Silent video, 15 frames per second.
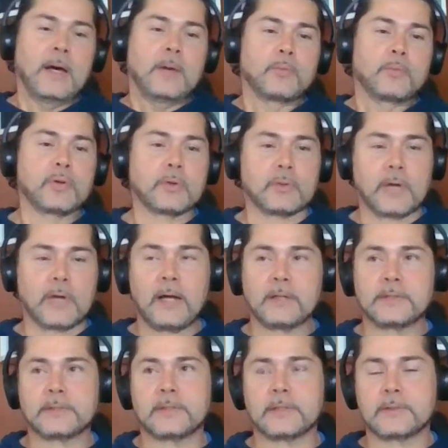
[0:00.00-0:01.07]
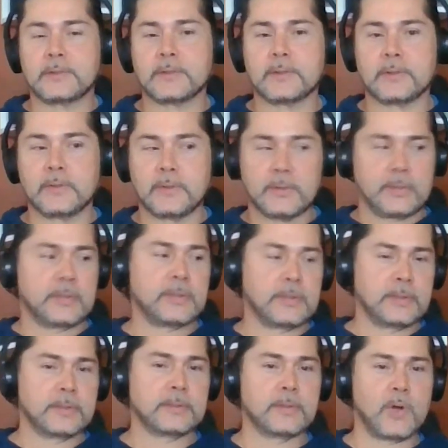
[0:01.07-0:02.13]
progressed until
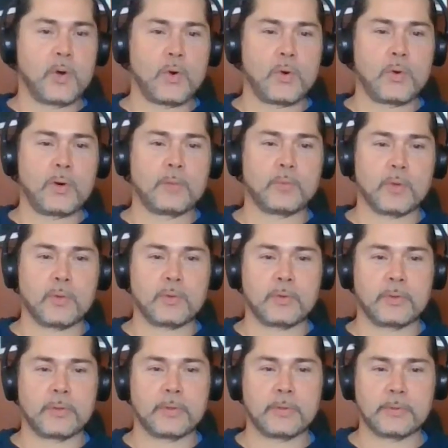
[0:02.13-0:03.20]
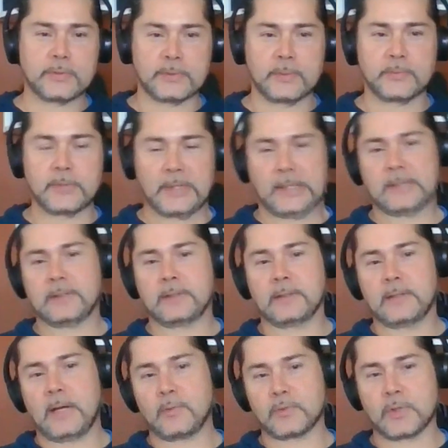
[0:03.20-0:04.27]
I broke something. And
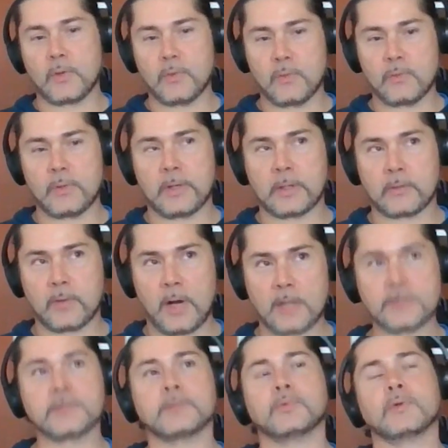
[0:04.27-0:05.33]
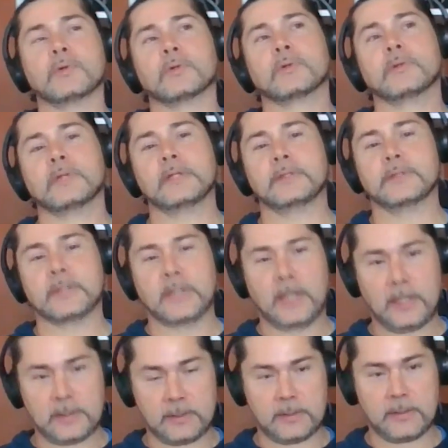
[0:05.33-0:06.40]
then I would go across the border into
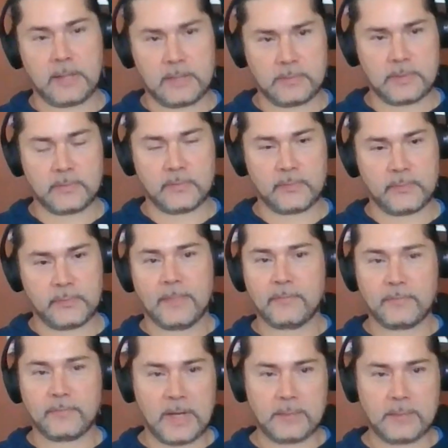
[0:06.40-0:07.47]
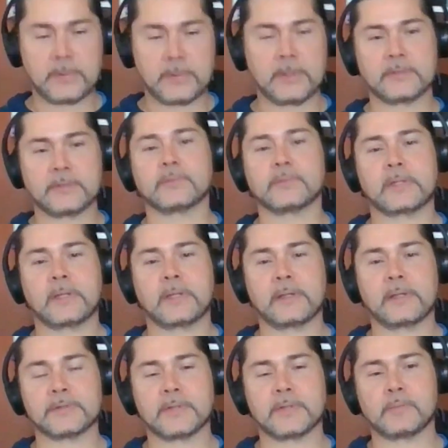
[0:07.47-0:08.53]
Canada. I live 5 minutes from the
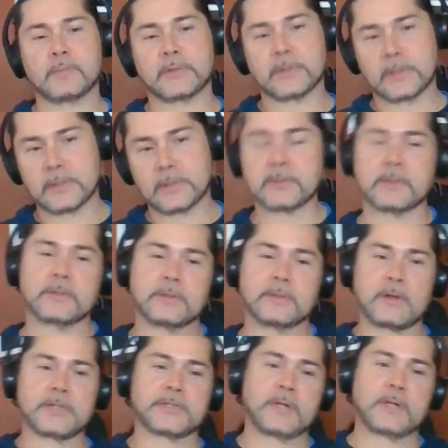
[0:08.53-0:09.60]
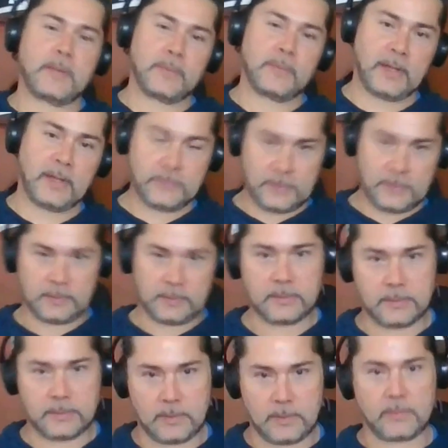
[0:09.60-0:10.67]
Canadian side, but to get to the guitar shop, I'd have to
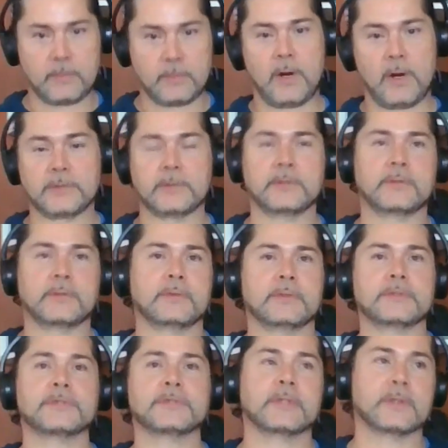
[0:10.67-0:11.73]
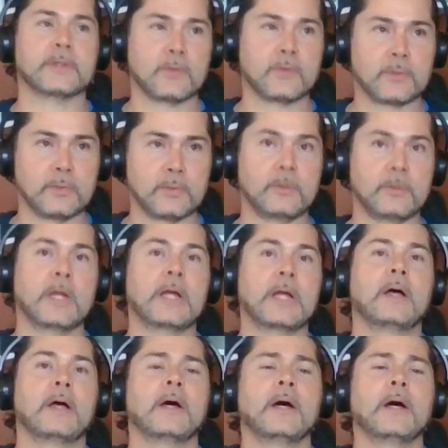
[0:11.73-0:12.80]
cross into the city of Cornwall.
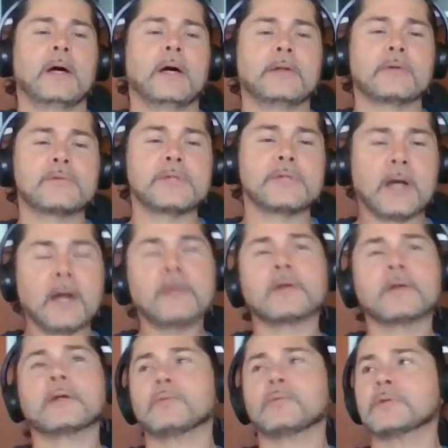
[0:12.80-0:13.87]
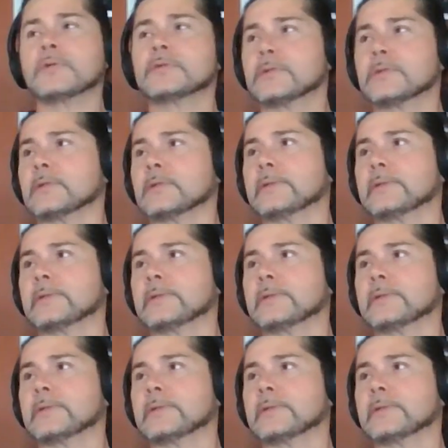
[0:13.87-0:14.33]
And there was a guy there. He was